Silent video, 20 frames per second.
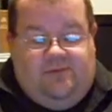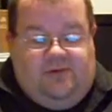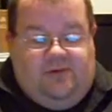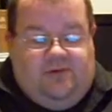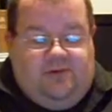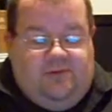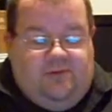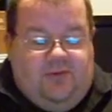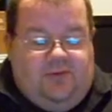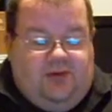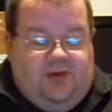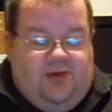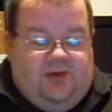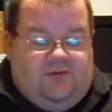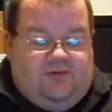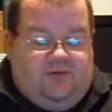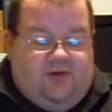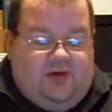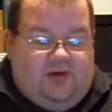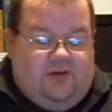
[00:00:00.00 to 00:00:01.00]
And
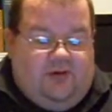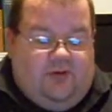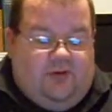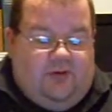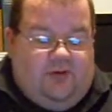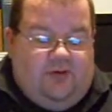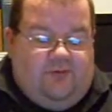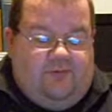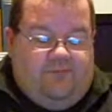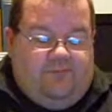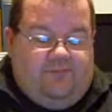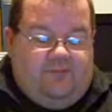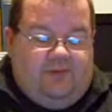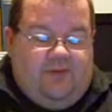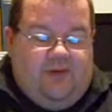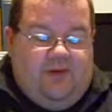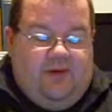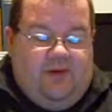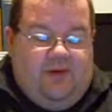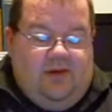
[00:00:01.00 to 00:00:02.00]
communicating to try to get a hold of.
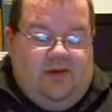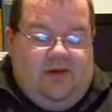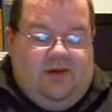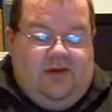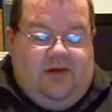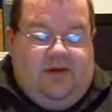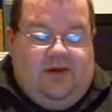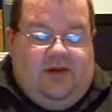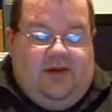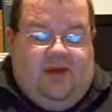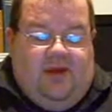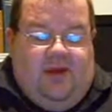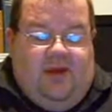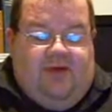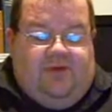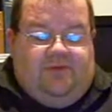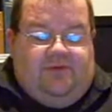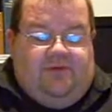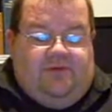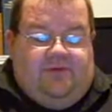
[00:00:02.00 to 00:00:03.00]

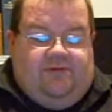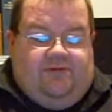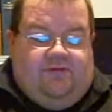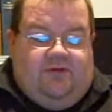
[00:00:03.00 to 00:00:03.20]
If the